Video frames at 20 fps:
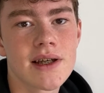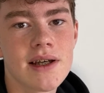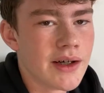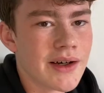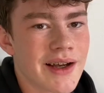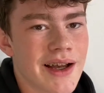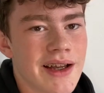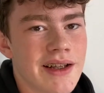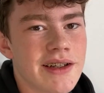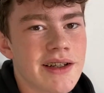
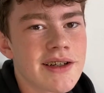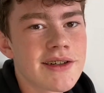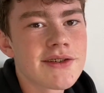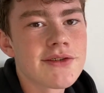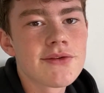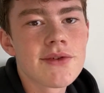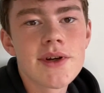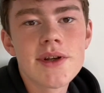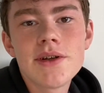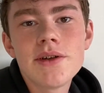Okay, next
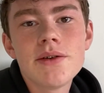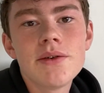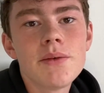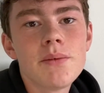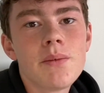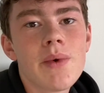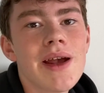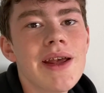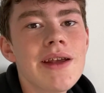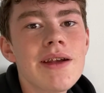one,
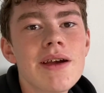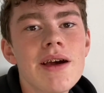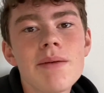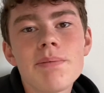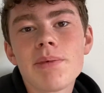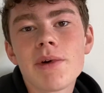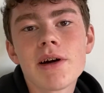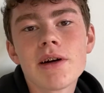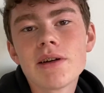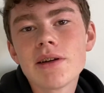waking up
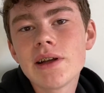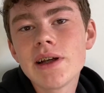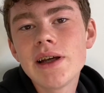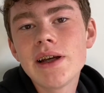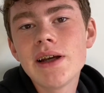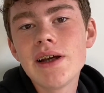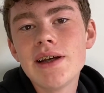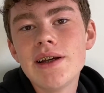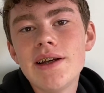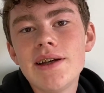early
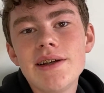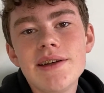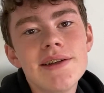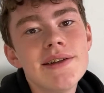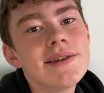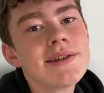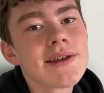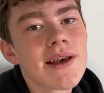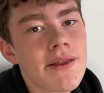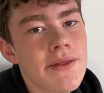
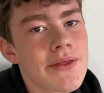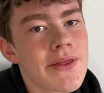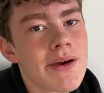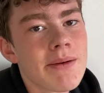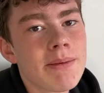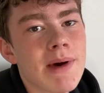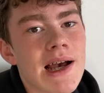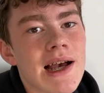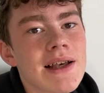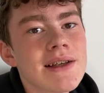is the
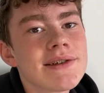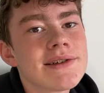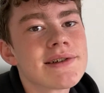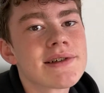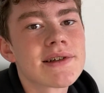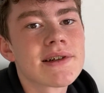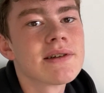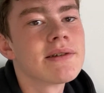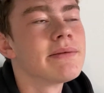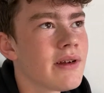
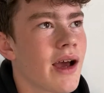best.